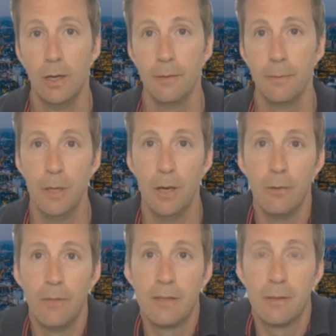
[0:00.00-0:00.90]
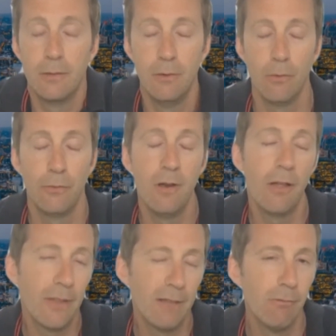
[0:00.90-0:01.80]
there's
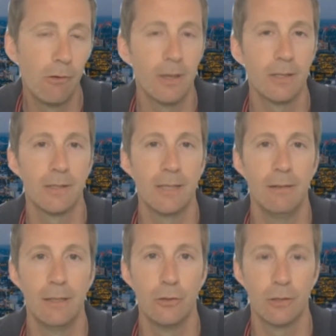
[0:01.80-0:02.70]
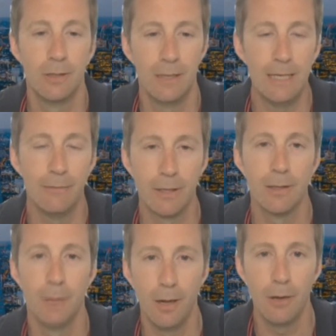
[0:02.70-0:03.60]
nothing wrong necessarily in just leaving
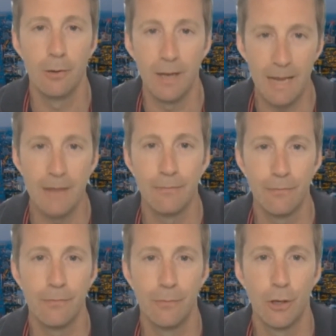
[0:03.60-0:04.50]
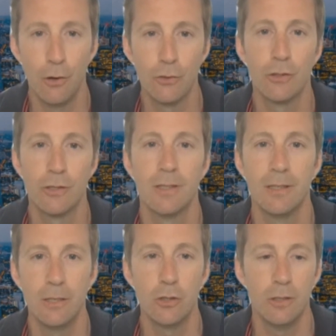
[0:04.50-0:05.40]
them alone if the conscious
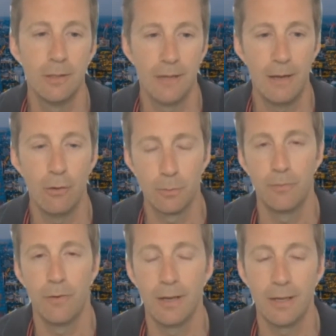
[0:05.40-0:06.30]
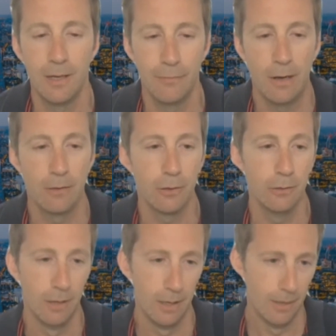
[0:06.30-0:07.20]
decision is they're not providing any
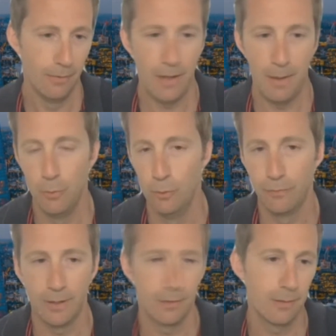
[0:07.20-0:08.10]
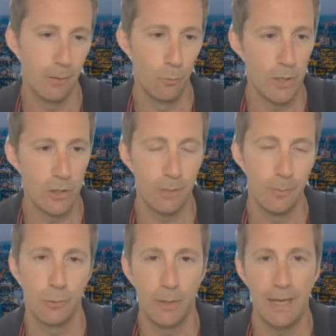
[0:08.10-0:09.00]
value. They're moving some widget
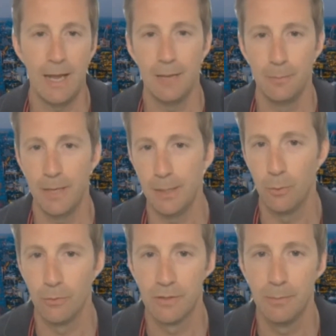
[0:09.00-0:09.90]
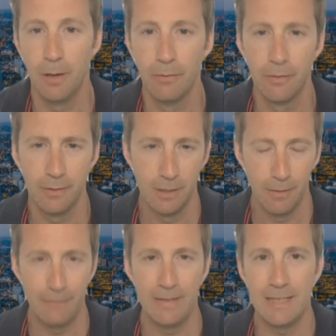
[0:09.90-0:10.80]
between A and B once a month.
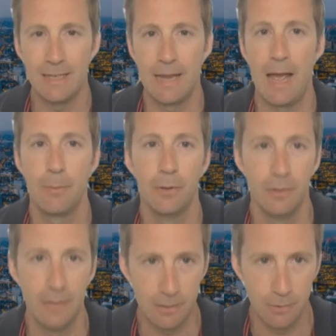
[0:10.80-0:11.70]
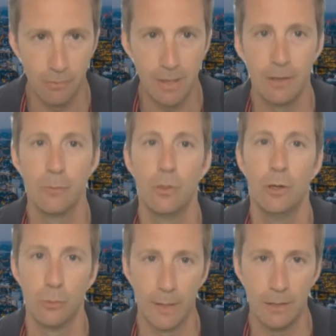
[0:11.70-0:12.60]
If it didn't happen, it's not the end of the
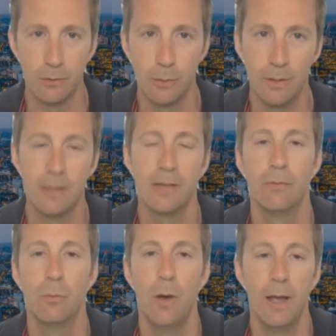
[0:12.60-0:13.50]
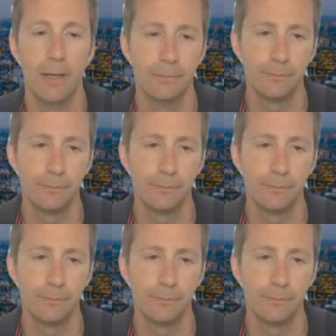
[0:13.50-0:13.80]
world. We can do it in a different way